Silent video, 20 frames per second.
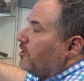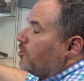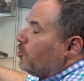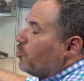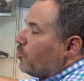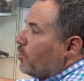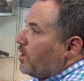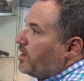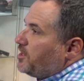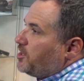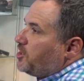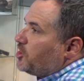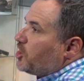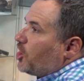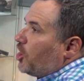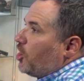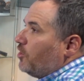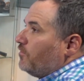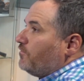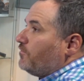ready to
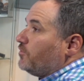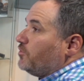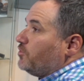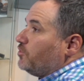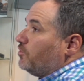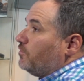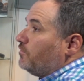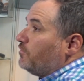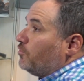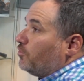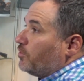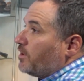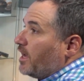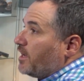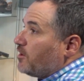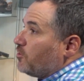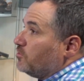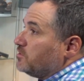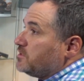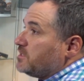go for your
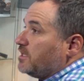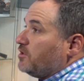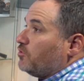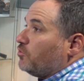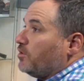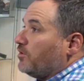4K content or